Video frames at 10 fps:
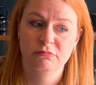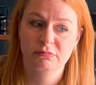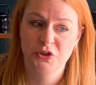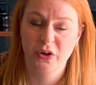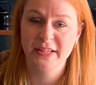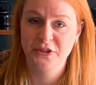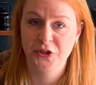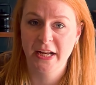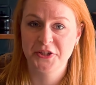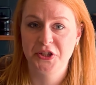sides that you
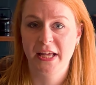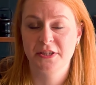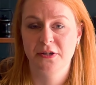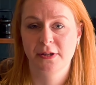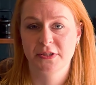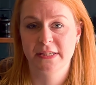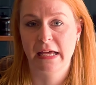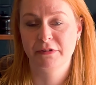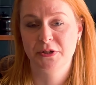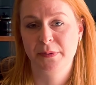can actually get to because it's
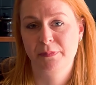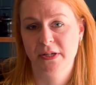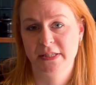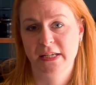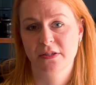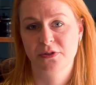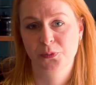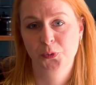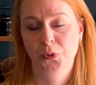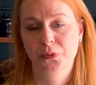having to be pressed against a
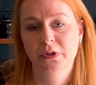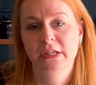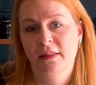wall.